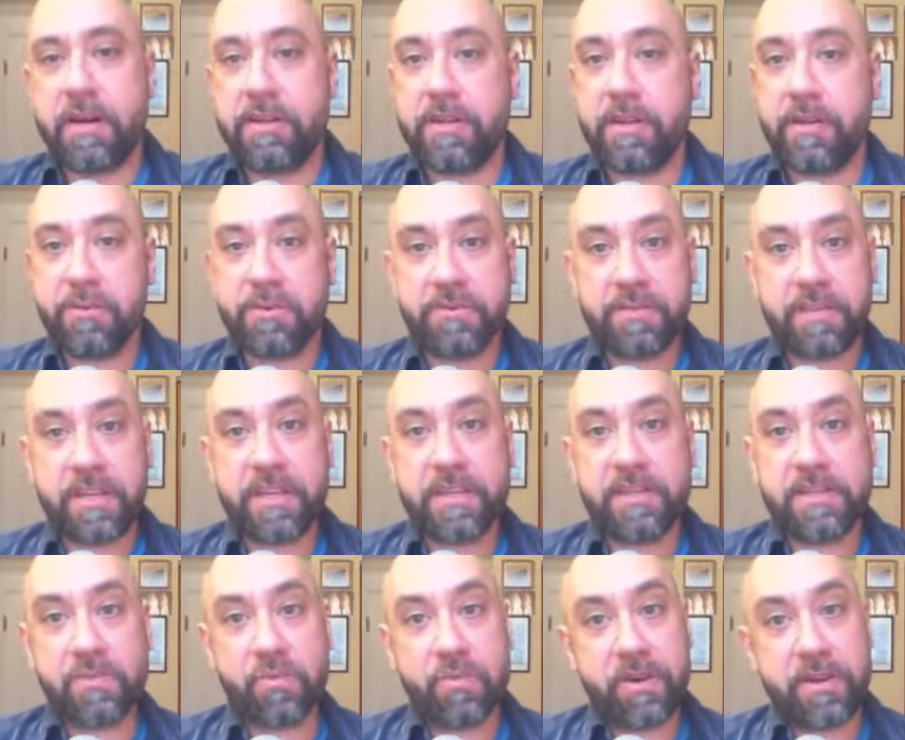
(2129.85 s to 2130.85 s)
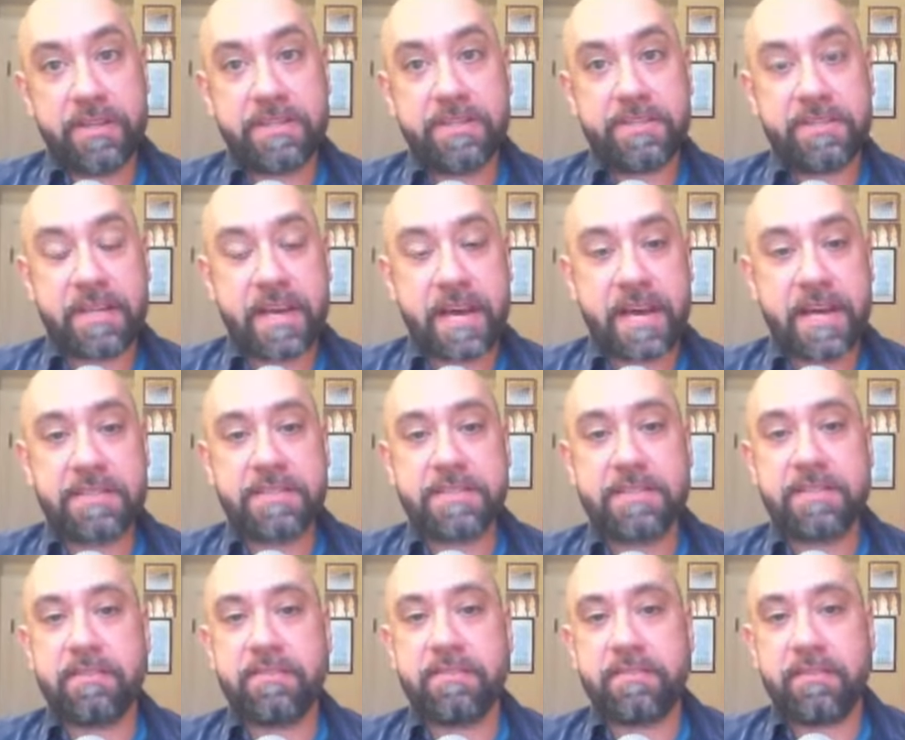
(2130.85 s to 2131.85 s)
A number of things. One is
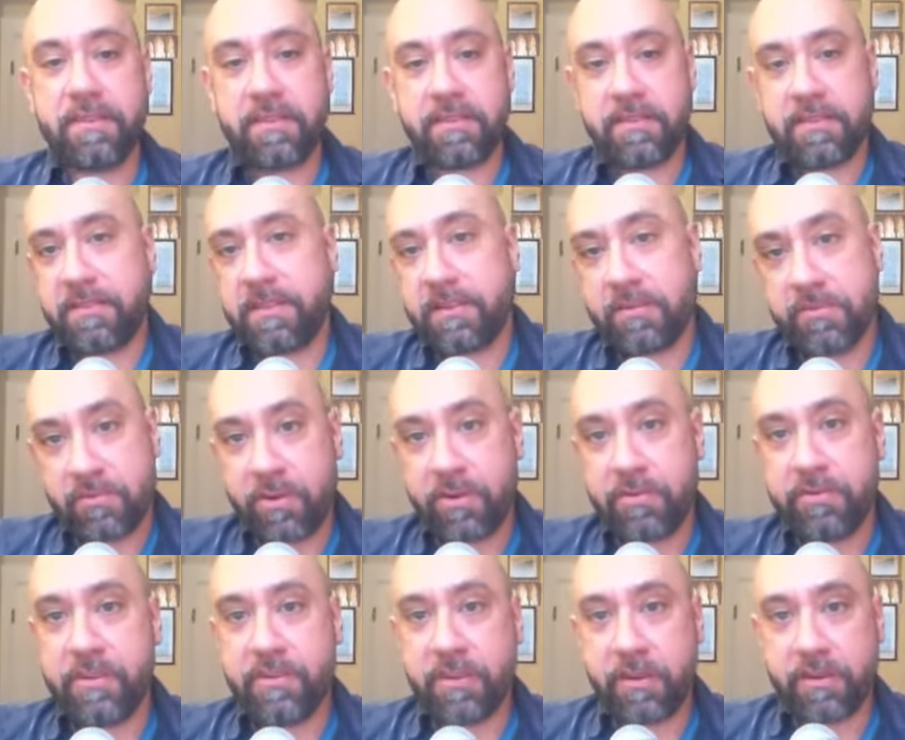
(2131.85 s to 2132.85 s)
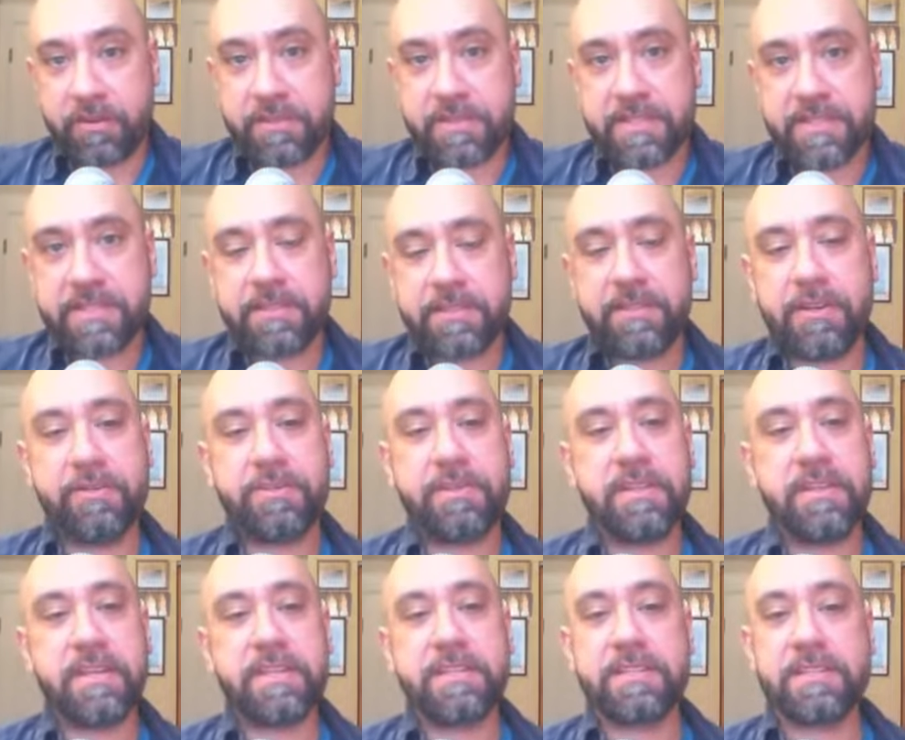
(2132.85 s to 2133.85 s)
that they're grown adults. You know,
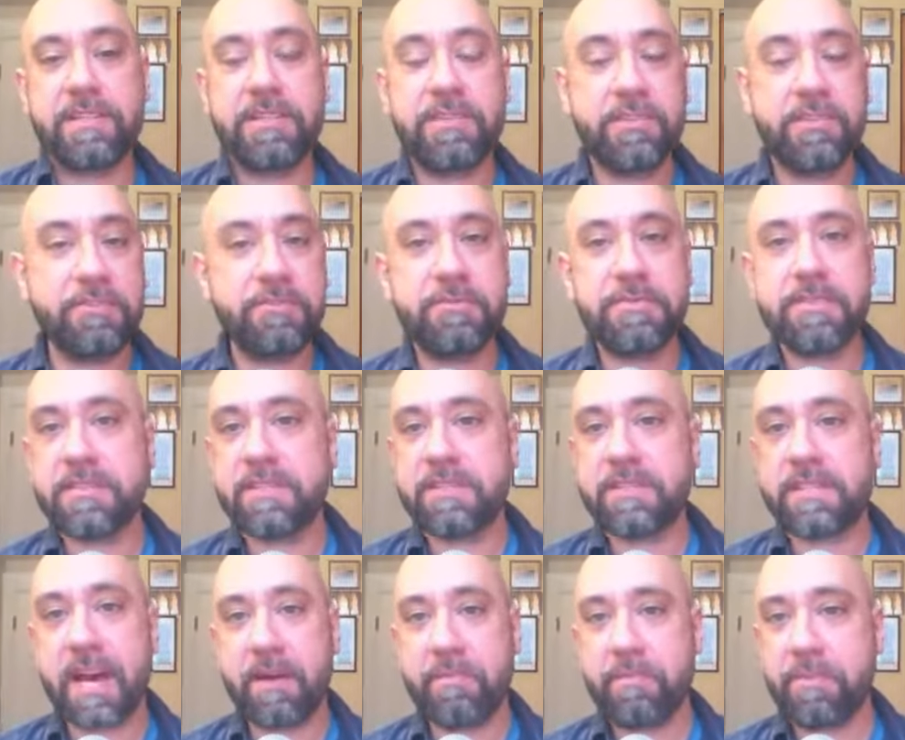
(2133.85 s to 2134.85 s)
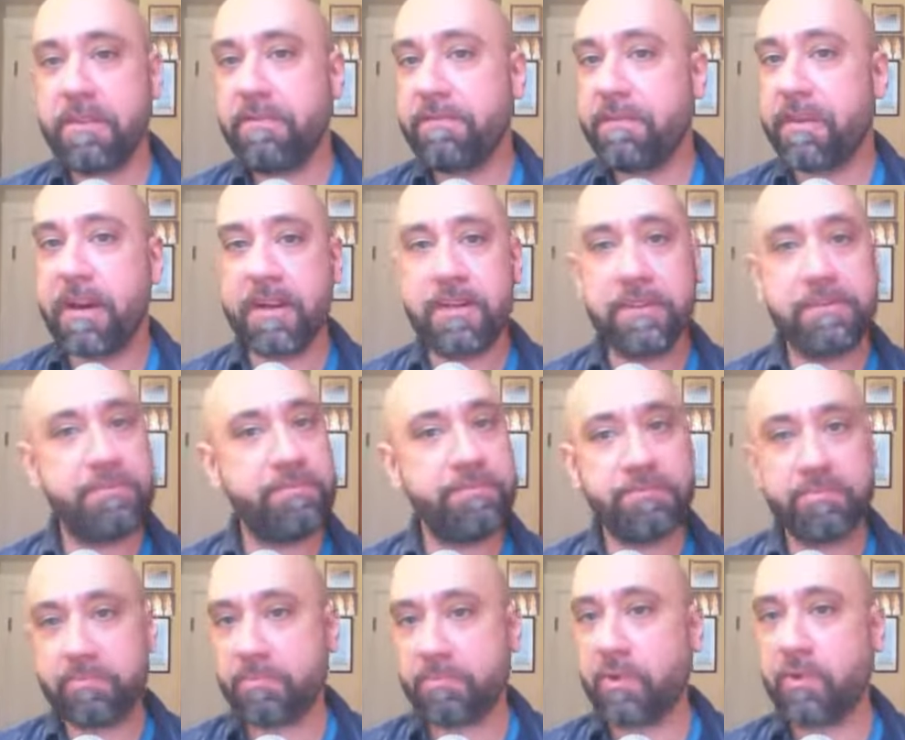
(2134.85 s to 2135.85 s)
it's a cute, sappy, fun
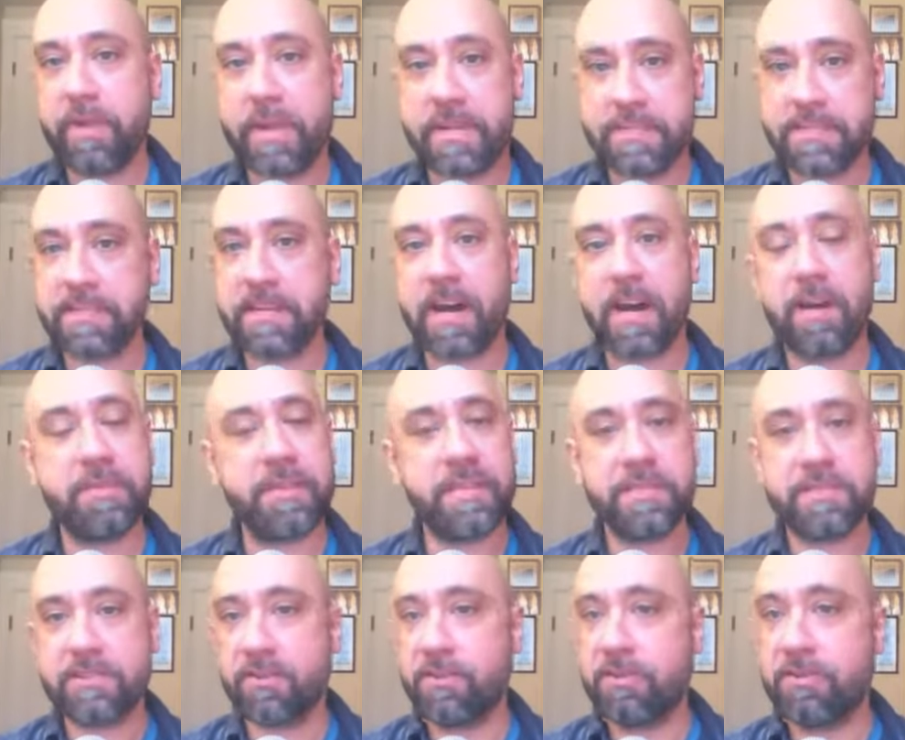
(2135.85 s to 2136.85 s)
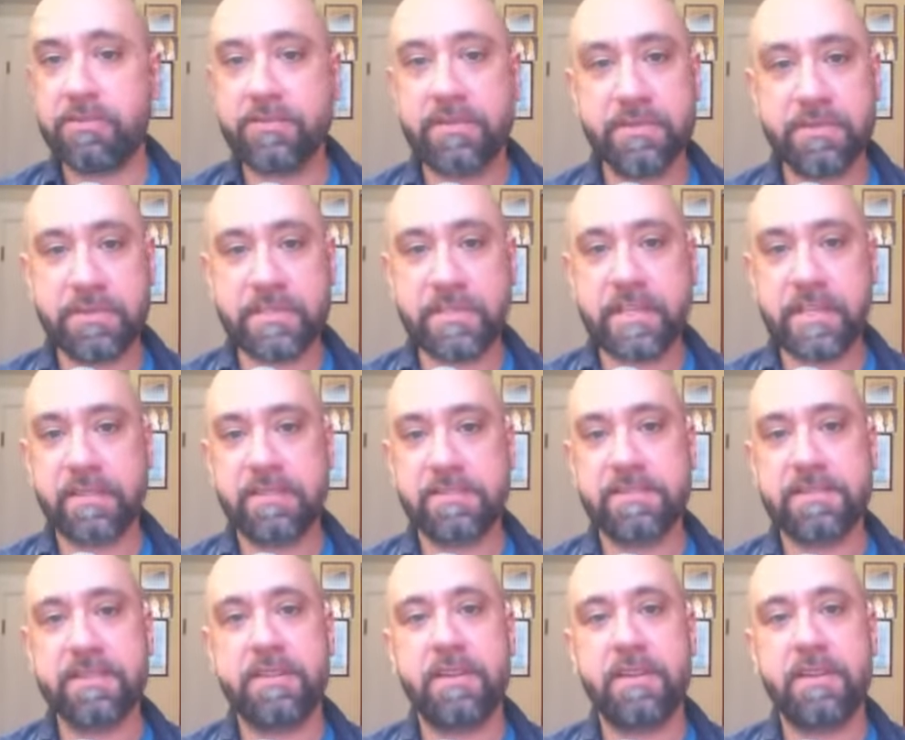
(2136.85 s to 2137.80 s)
romantic comedy. It's all of those things.